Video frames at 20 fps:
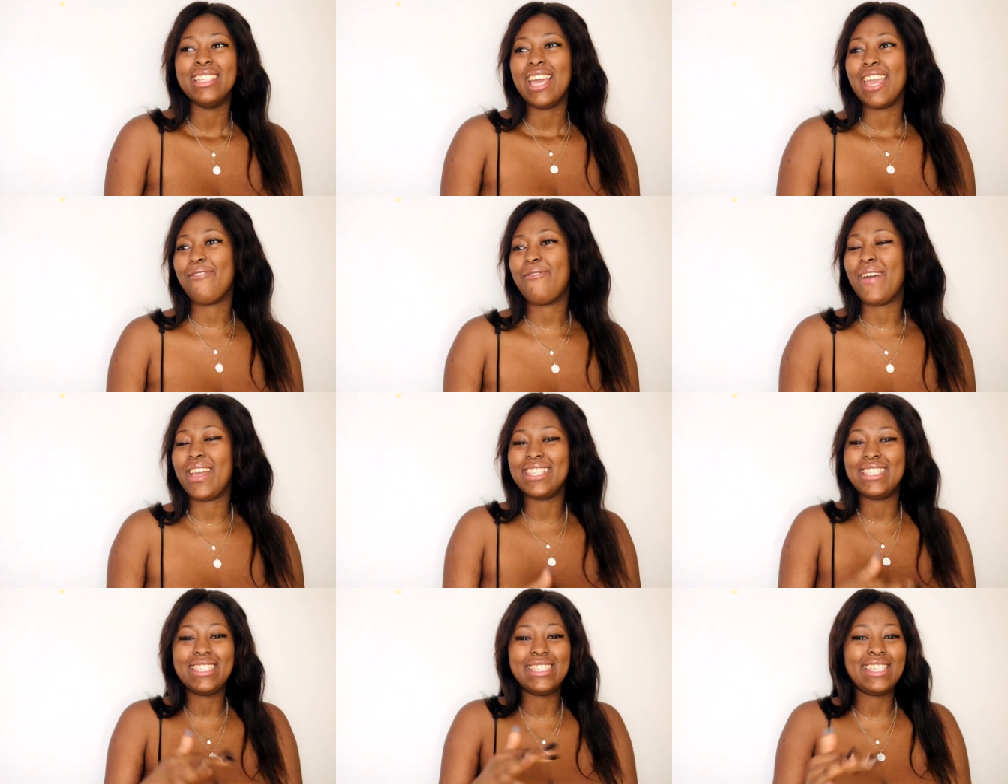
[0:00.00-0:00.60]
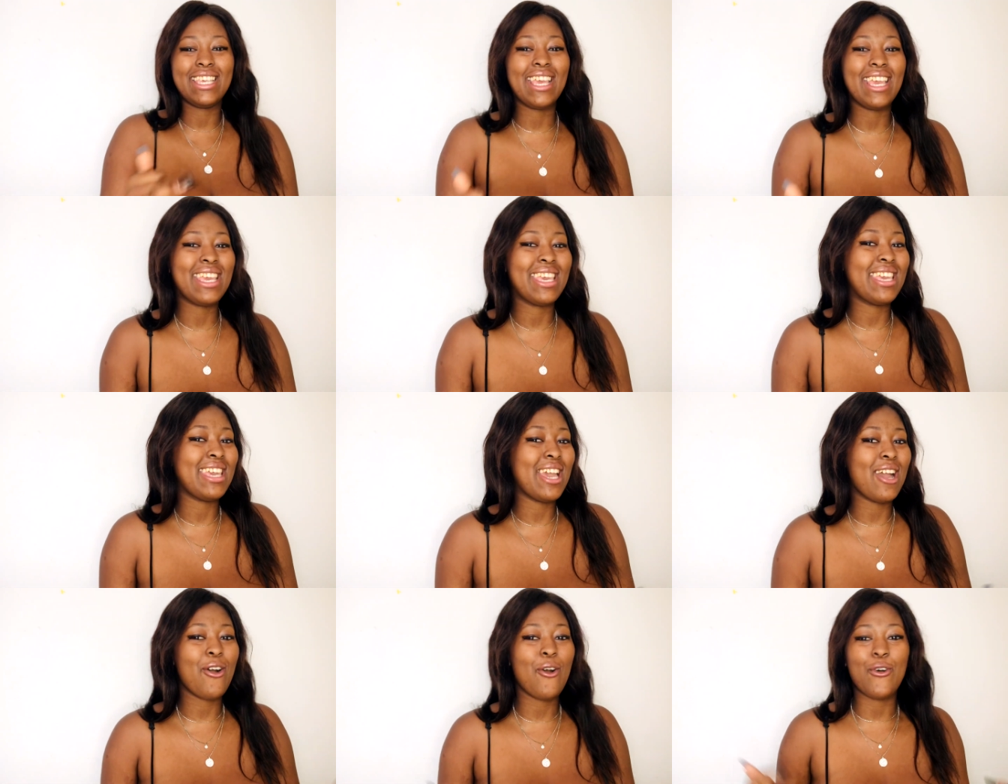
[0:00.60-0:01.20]
If I see,
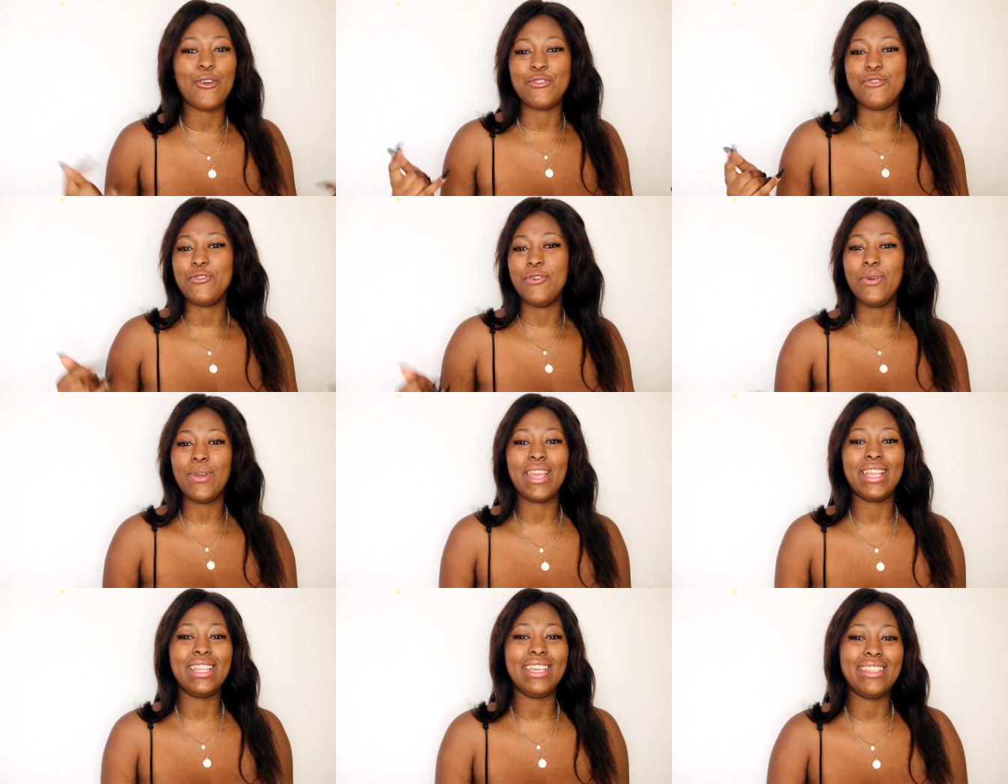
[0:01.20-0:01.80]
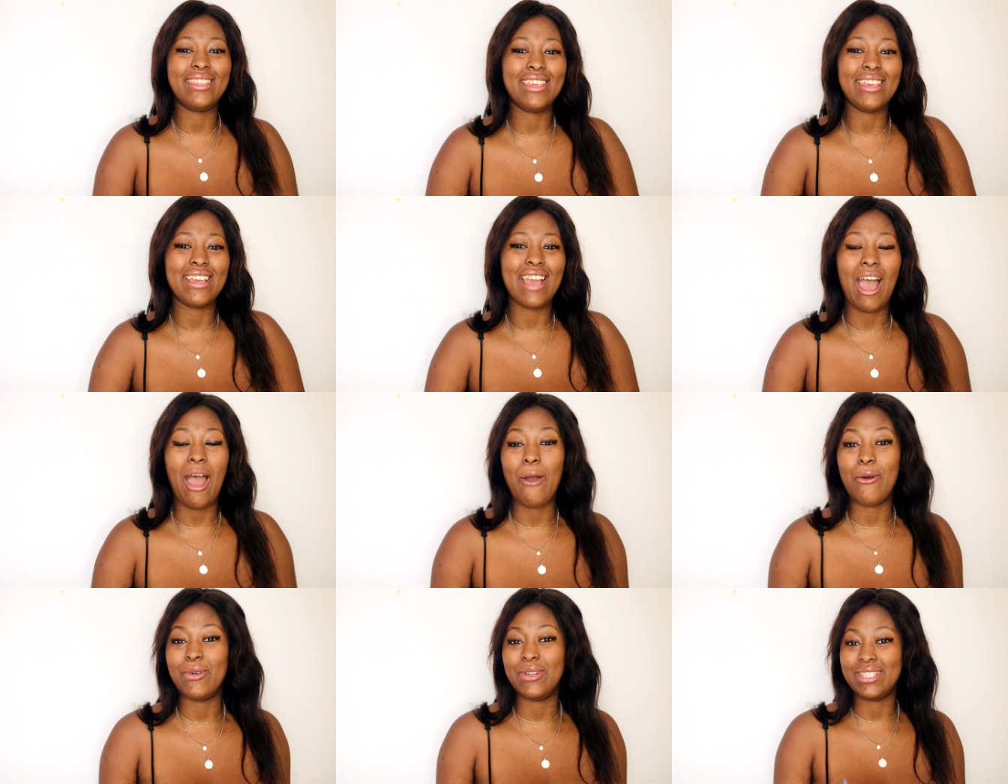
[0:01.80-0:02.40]
hear, or know anything,
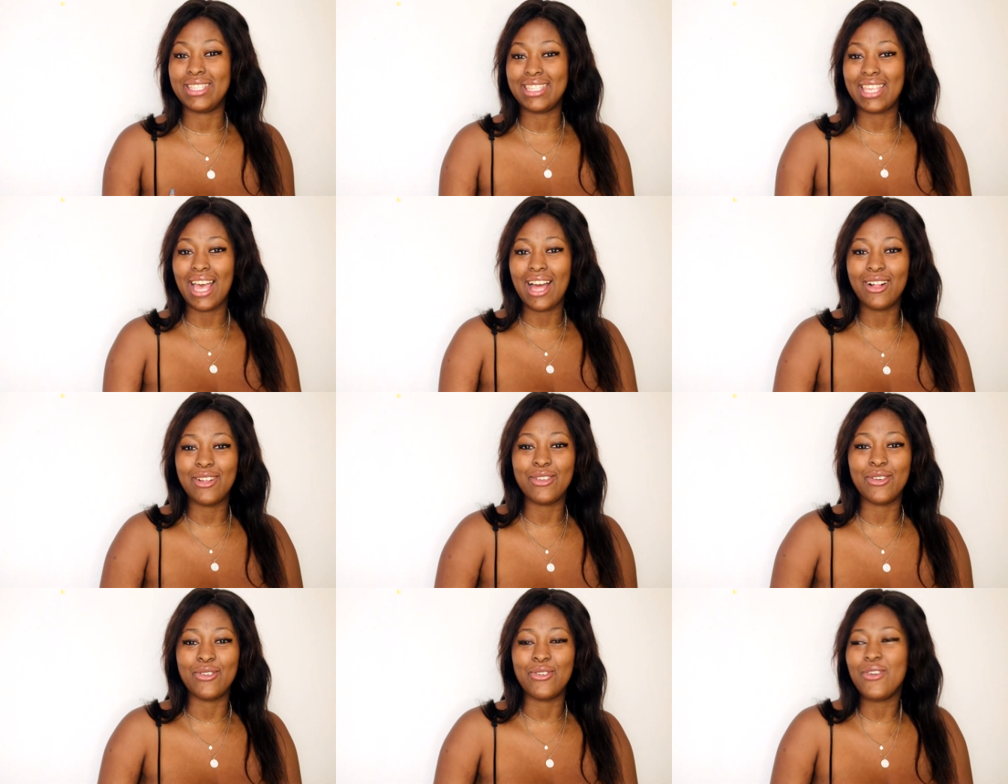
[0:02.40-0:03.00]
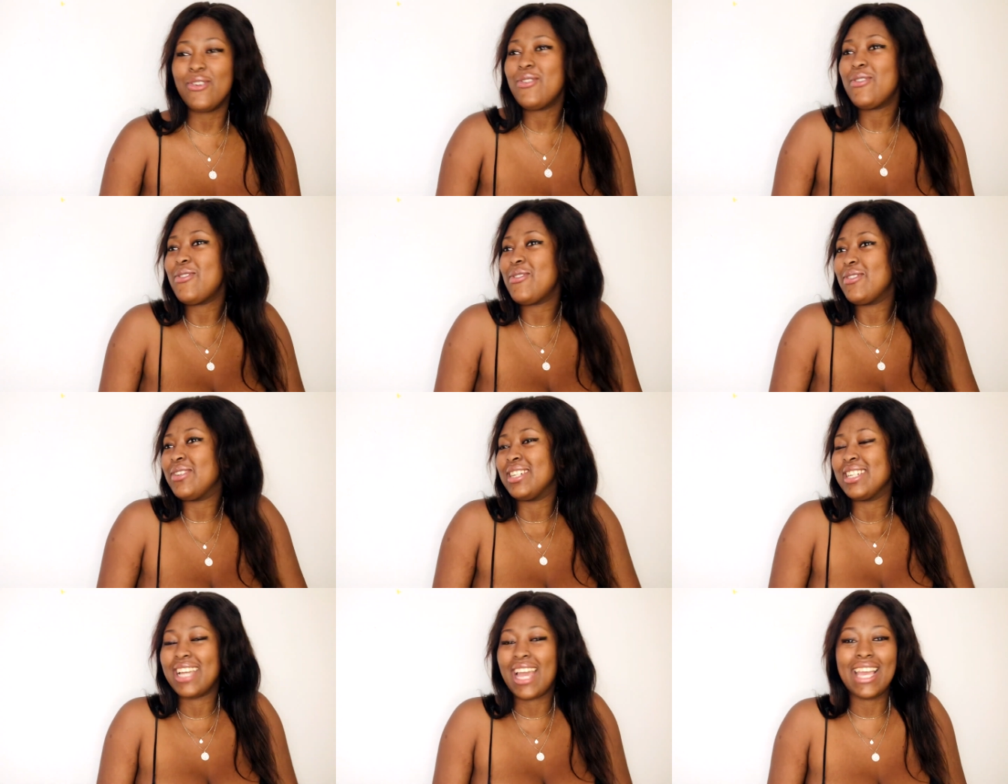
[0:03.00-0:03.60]
I will tell you. Yo,
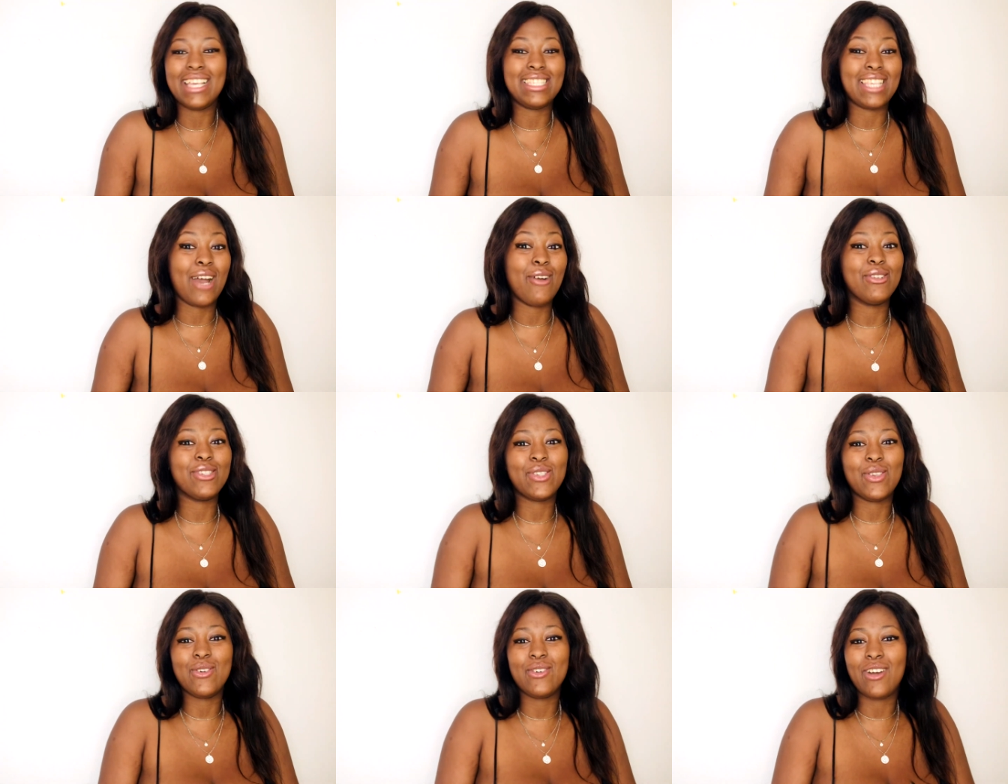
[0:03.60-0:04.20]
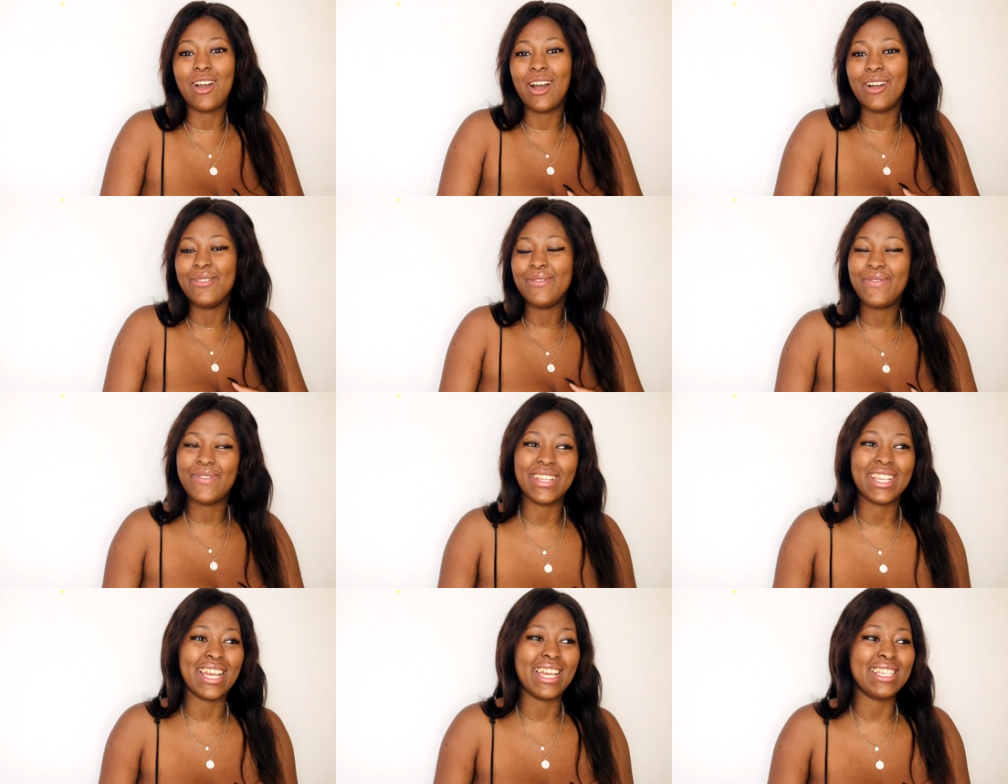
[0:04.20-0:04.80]
guys, I was so
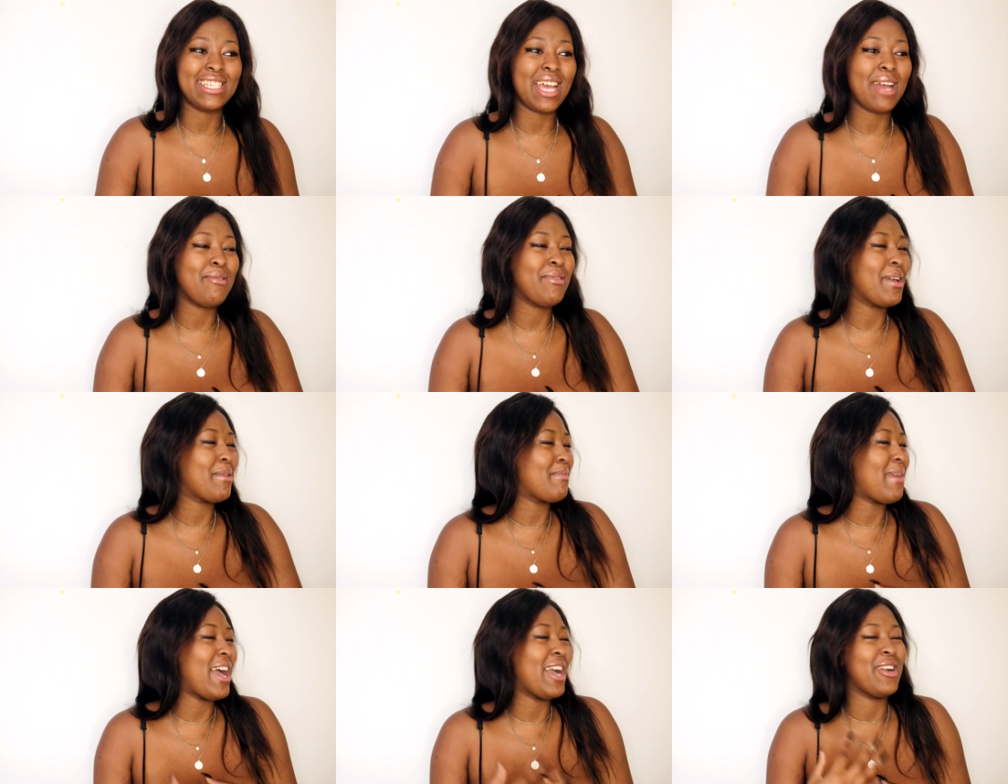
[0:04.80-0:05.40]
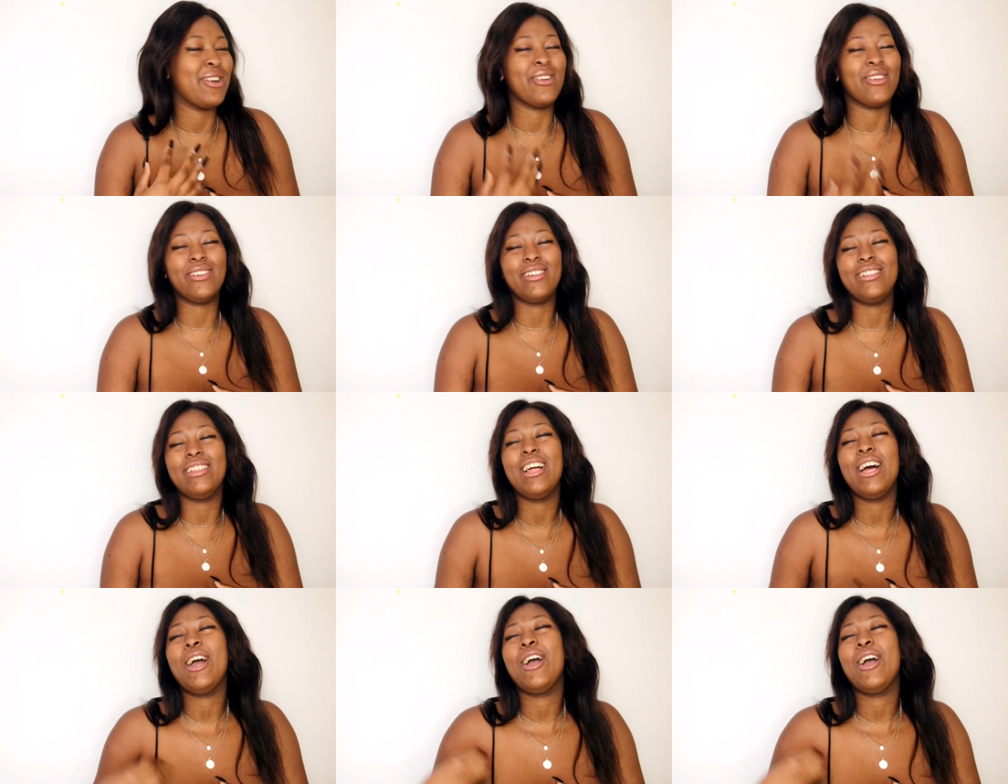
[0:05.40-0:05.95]
confident. I'm like, my girl